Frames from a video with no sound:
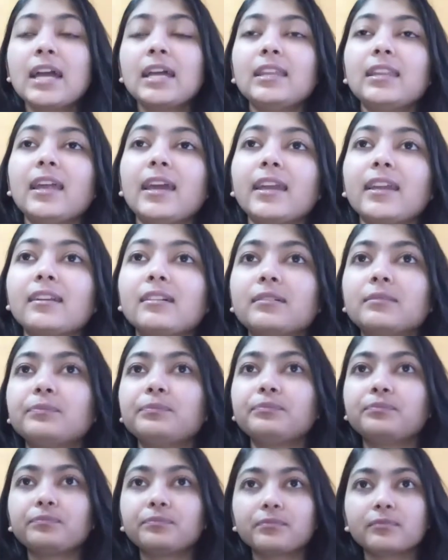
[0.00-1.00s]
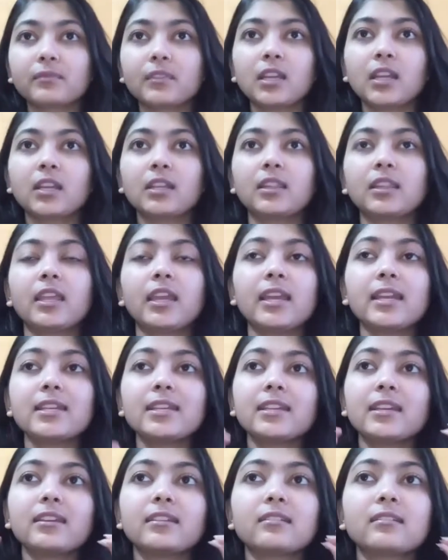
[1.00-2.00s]
Like,
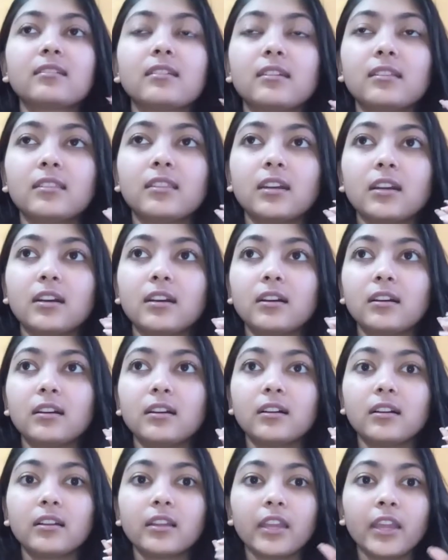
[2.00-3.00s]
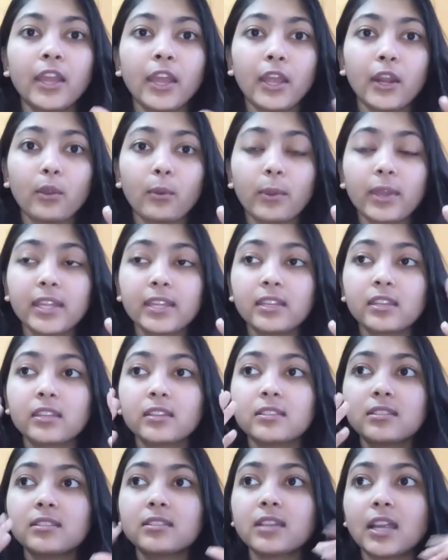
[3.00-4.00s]
the
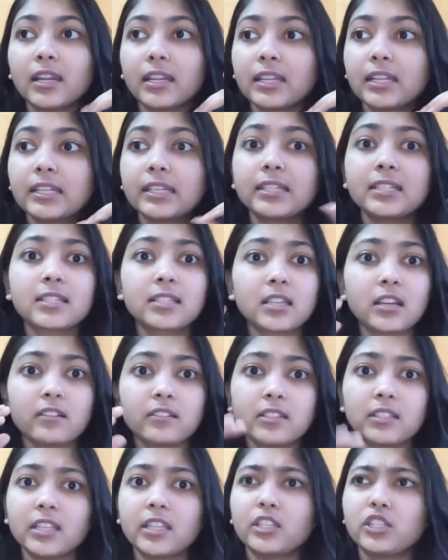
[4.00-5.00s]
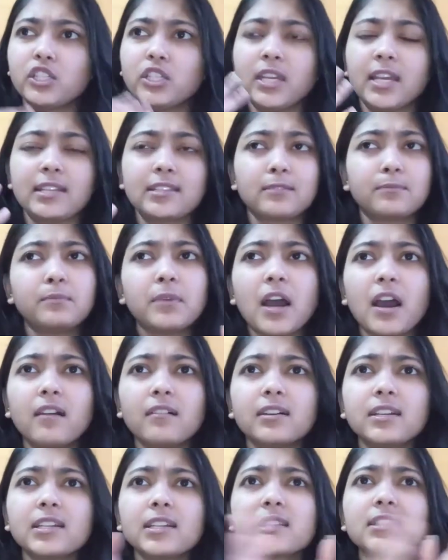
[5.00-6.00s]
heroine suddenly discovers that she has
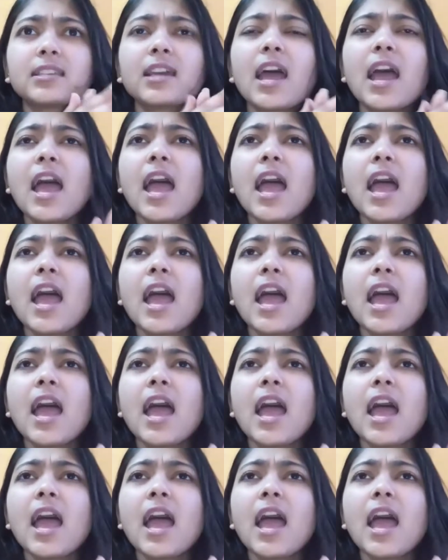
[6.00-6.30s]
powers,